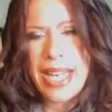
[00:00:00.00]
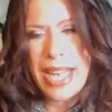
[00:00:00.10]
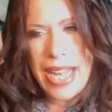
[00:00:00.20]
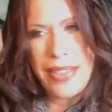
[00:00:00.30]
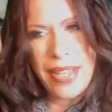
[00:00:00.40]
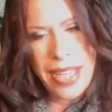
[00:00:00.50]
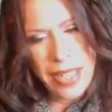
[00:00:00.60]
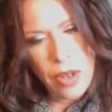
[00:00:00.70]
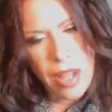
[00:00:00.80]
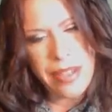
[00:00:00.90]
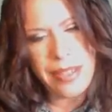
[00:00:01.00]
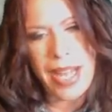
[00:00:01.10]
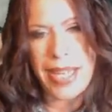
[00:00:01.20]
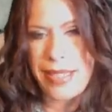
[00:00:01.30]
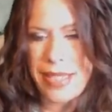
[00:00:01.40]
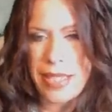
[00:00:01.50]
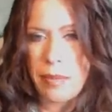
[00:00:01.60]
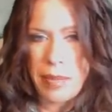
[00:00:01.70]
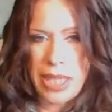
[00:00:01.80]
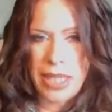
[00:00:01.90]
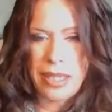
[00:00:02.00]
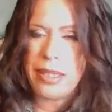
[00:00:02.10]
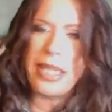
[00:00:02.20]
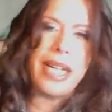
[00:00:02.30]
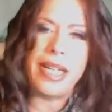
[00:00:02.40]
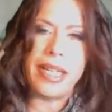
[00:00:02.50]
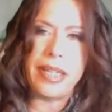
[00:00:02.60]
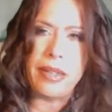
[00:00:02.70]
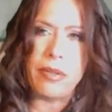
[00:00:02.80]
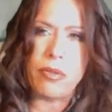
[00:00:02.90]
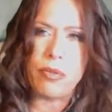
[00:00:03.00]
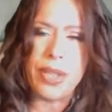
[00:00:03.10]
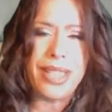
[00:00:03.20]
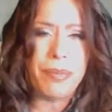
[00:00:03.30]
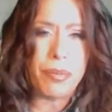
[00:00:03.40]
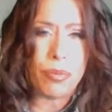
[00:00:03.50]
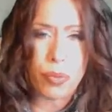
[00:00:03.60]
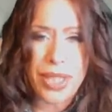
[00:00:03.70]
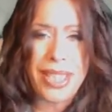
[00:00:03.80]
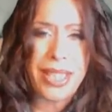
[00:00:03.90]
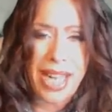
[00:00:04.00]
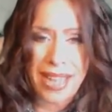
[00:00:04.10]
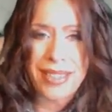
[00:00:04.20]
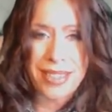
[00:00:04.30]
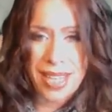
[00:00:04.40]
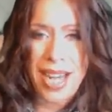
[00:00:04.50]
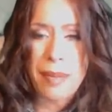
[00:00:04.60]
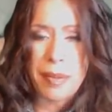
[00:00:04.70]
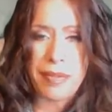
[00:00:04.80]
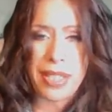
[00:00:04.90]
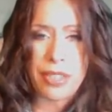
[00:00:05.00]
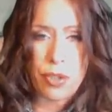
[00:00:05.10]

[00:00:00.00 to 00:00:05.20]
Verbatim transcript: and then all the lies to the media, and real, really at the top of it is